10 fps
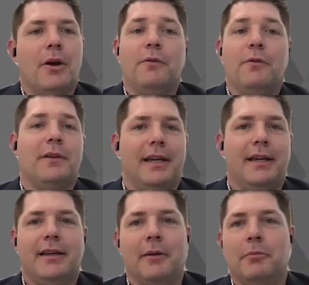
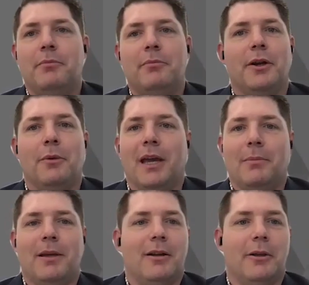Hopefully, and, you know,
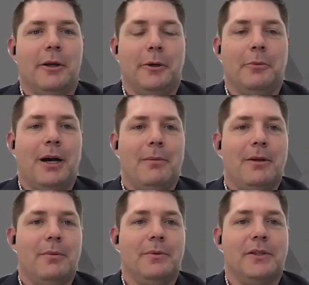maybe the Colonial
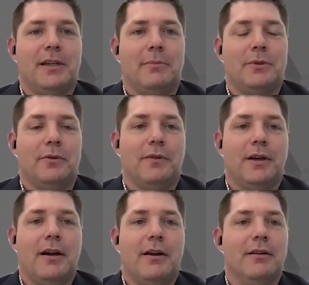pipeline was a step too
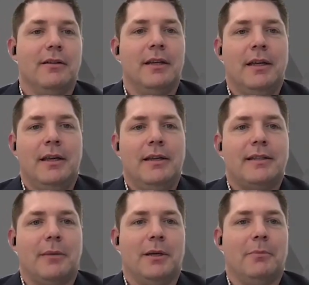far and
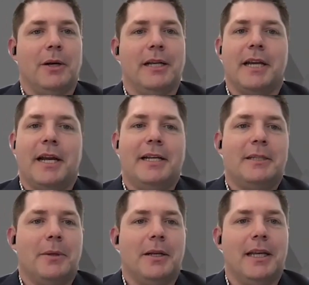something might
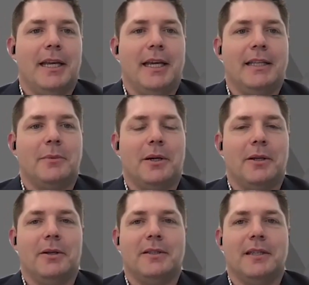change, but it's one
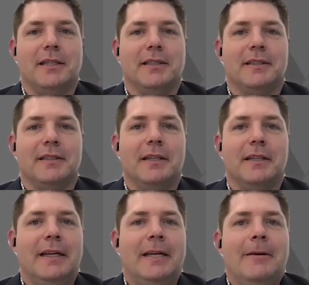of those things that
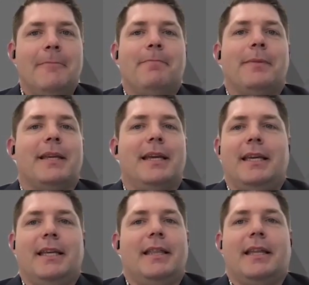
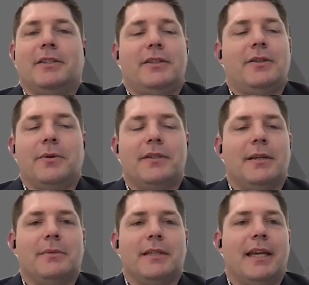they just don't
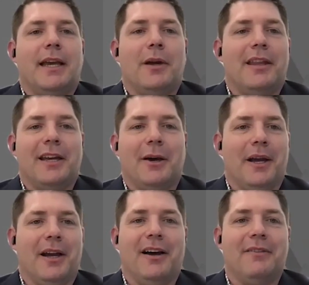seem to care where they're
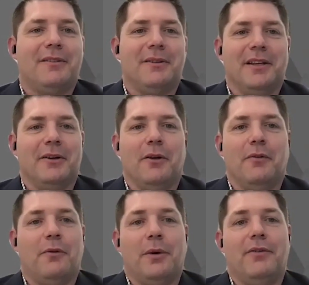going after, and they'll go
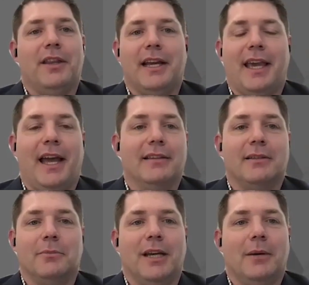for whatever they can
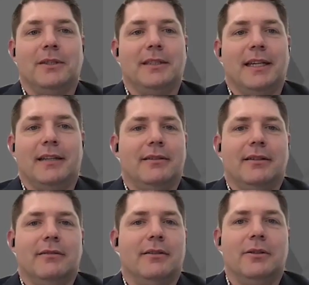to be able to get
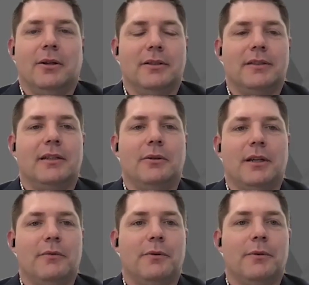the dollars they're
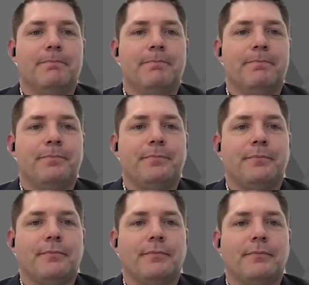looking
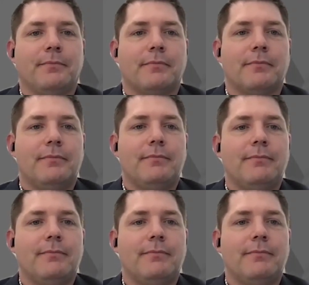for.